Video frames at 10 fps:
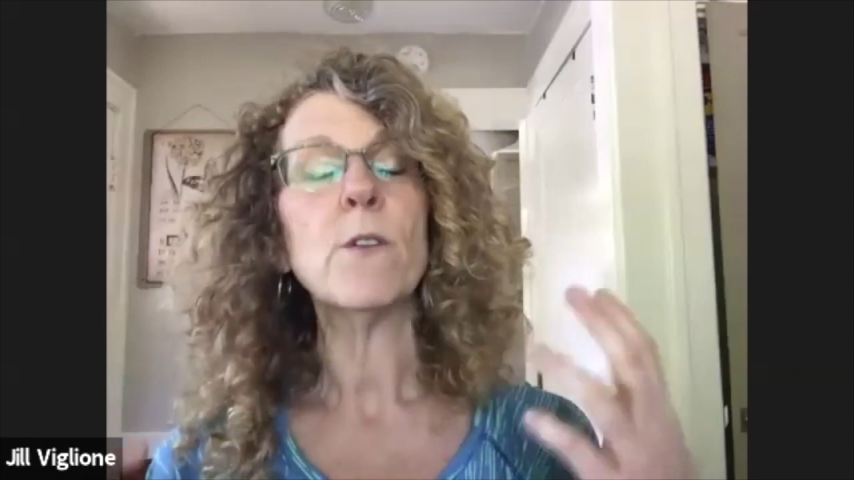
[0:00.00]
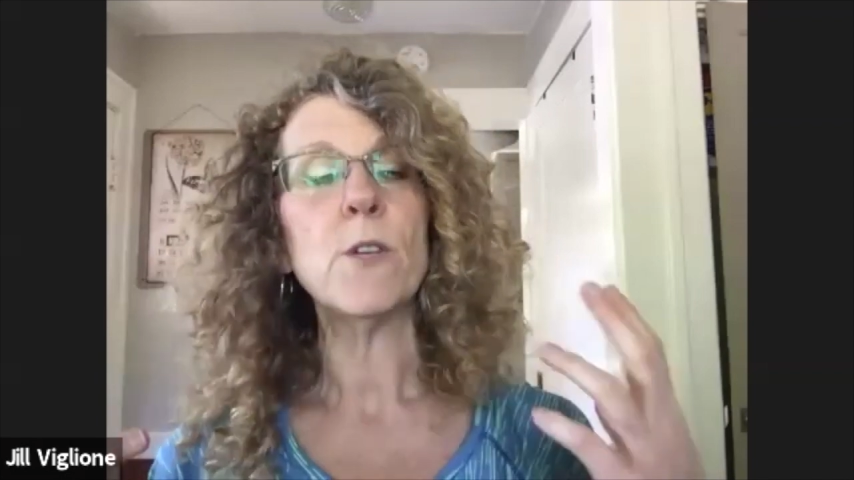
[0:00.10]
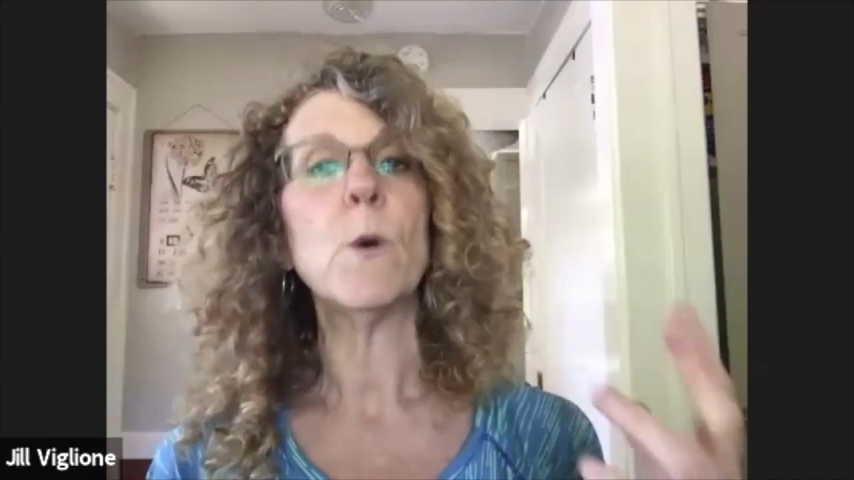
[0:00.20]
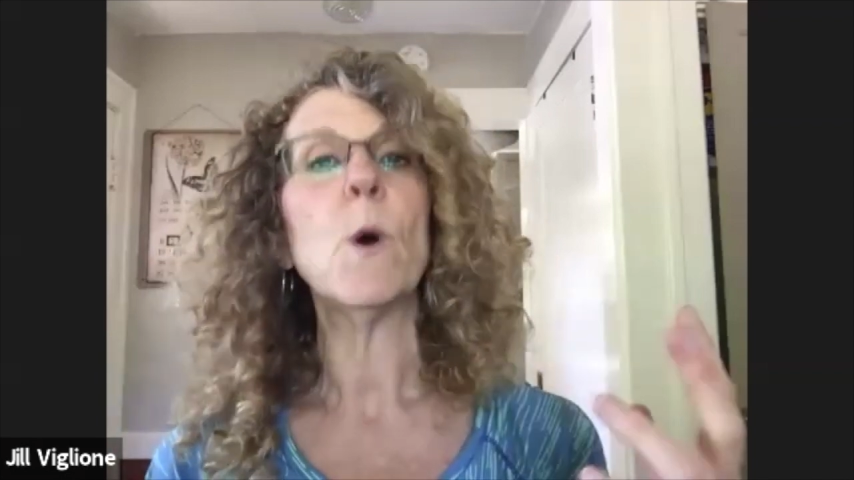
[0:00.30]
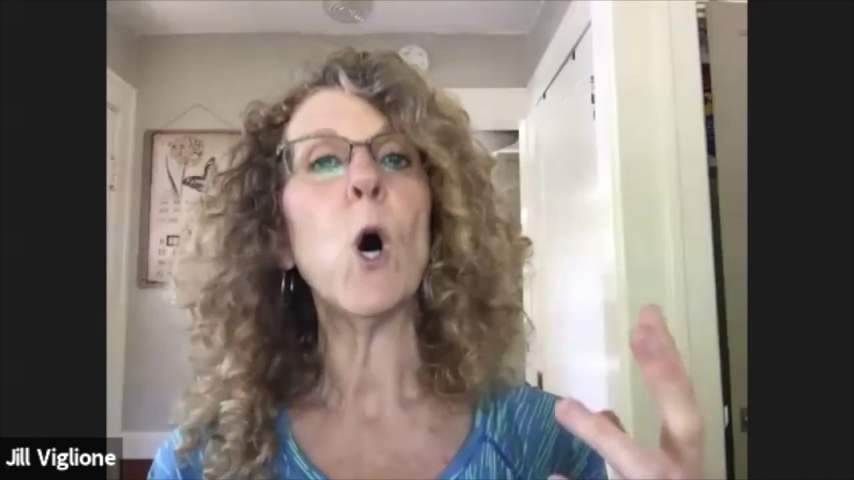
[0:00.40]
your
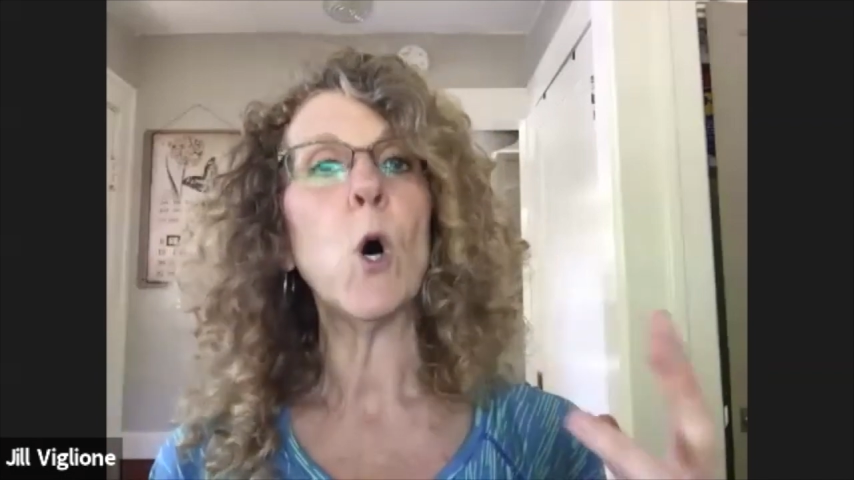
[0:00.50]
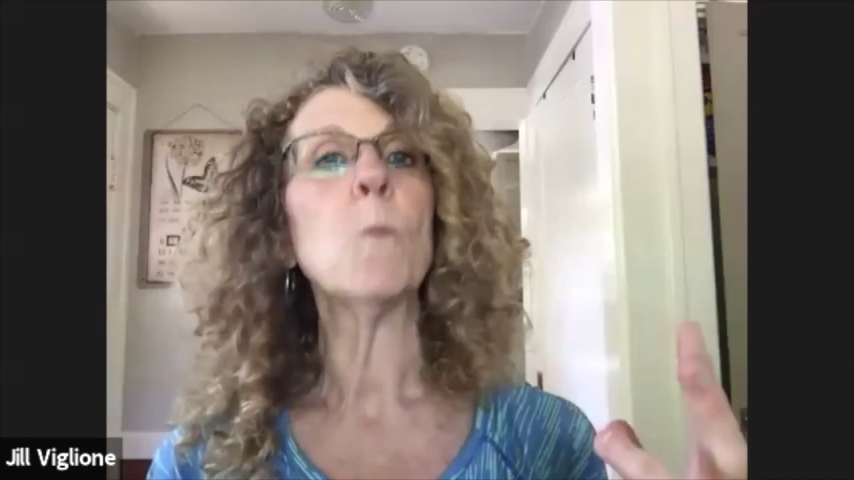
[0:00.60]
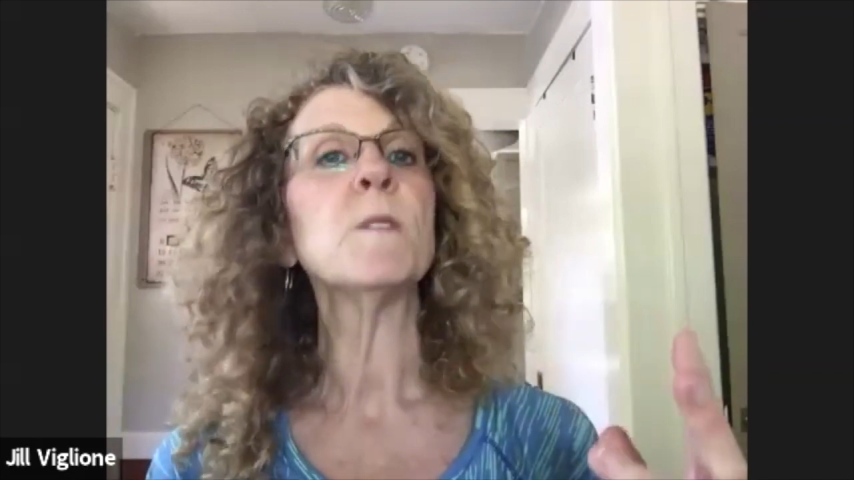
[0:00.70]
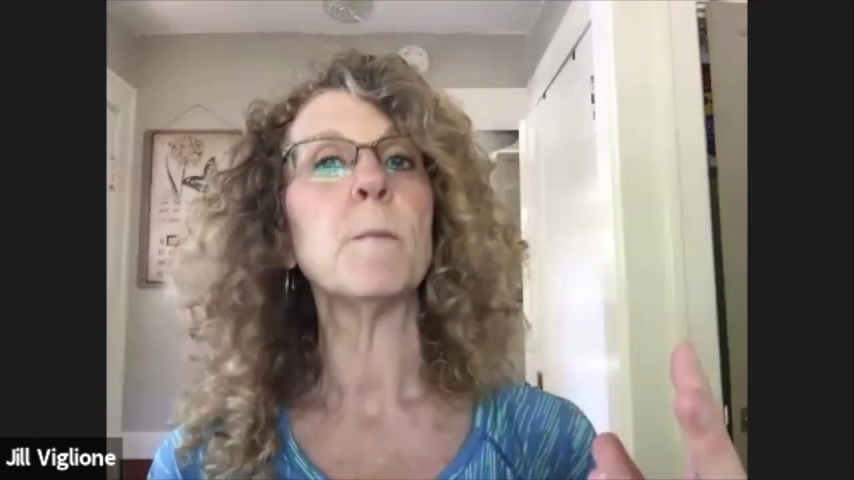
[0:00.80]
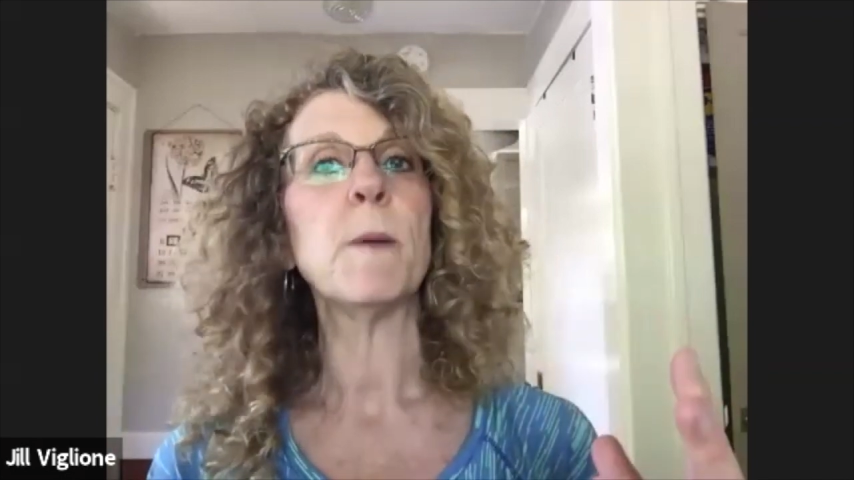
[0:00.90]
new
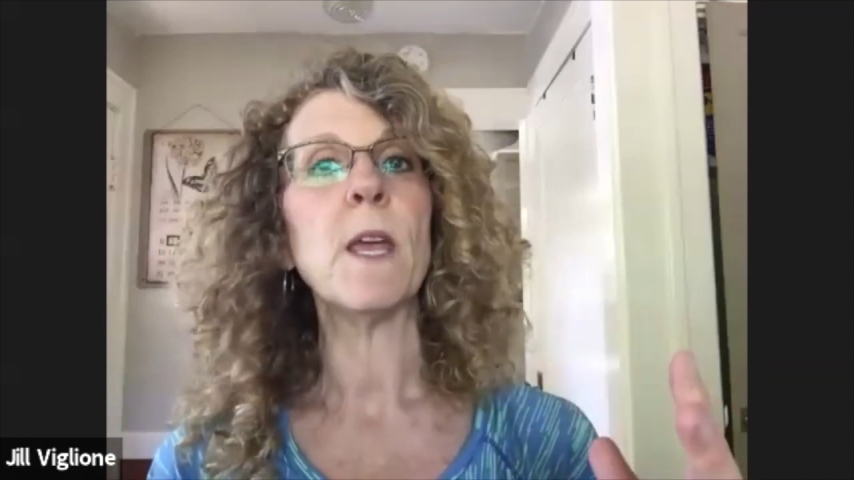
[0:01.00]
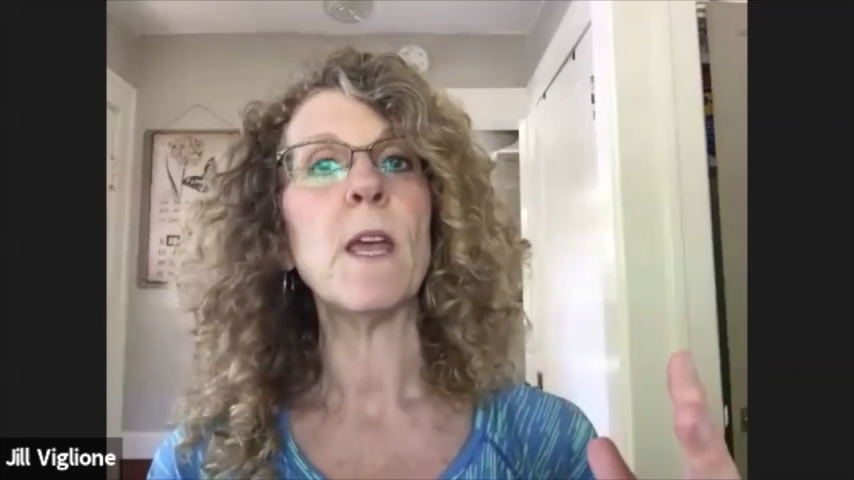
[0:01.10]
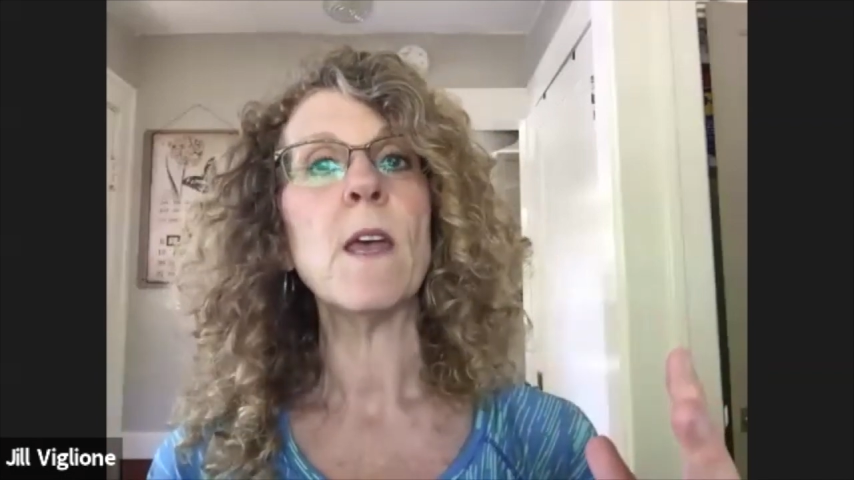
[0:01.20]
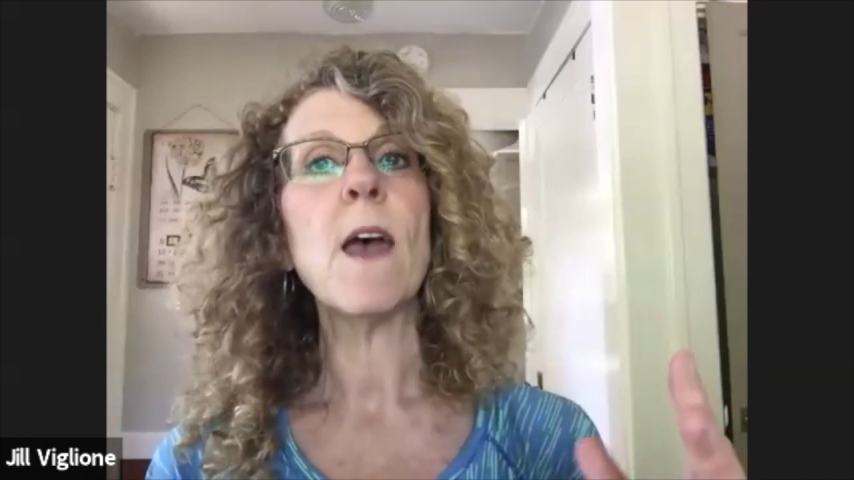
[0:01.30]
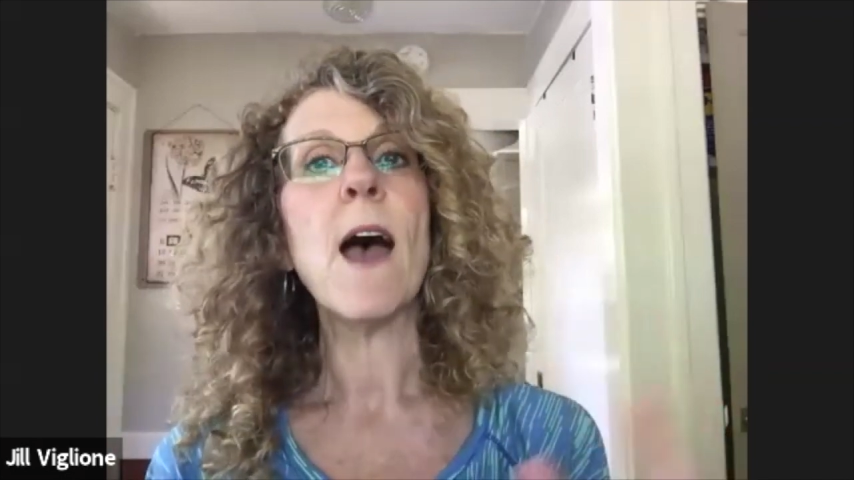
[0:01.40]
home to be?